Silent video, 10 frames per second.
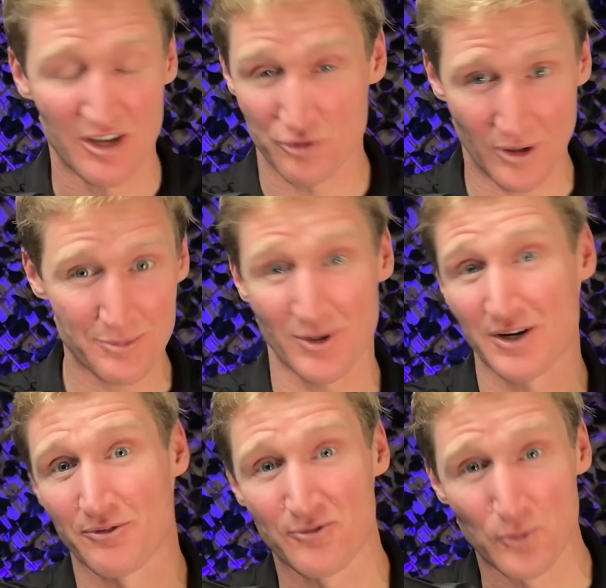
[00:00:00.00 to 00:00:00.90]
dropped around
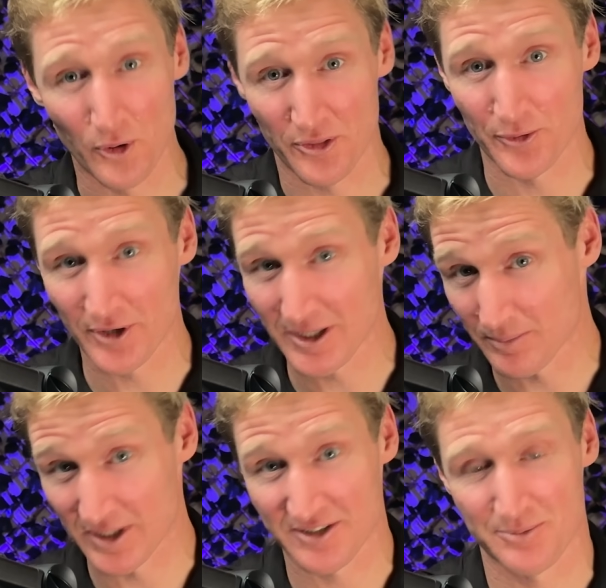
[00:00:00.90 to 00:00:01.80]
to 430
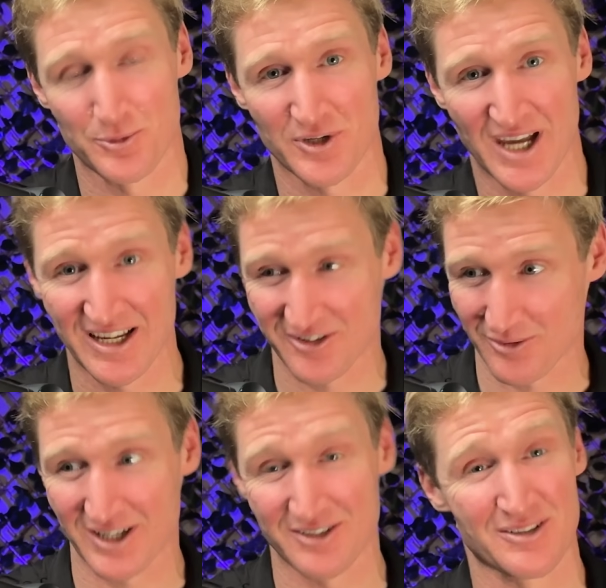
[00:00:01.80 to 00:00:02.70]
minutes per case,
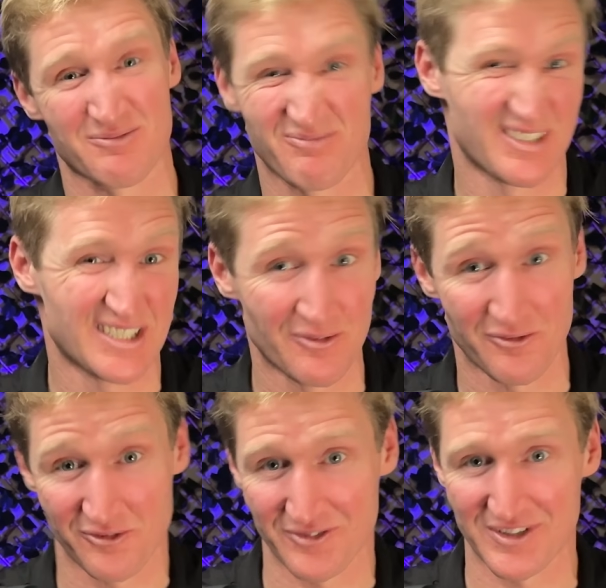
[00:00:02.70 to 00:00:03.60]
around to
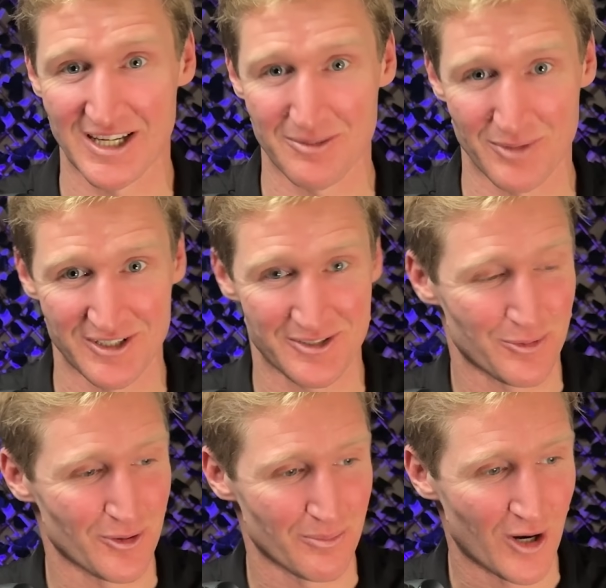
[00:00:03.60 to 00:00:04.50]
715 minutes
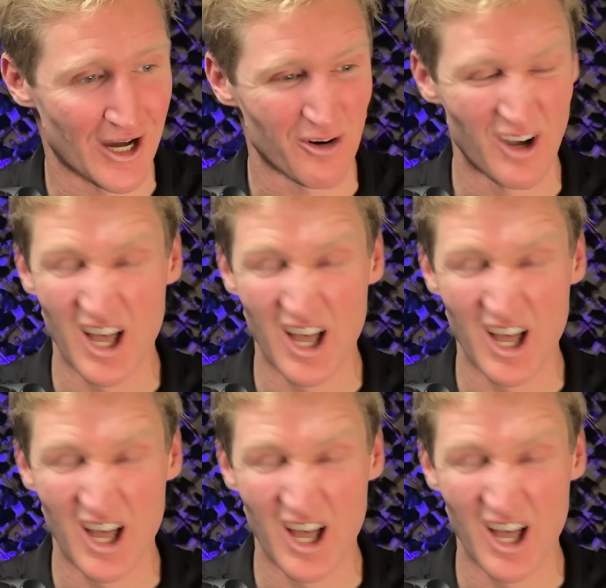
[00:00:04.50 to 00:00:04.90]
per mile,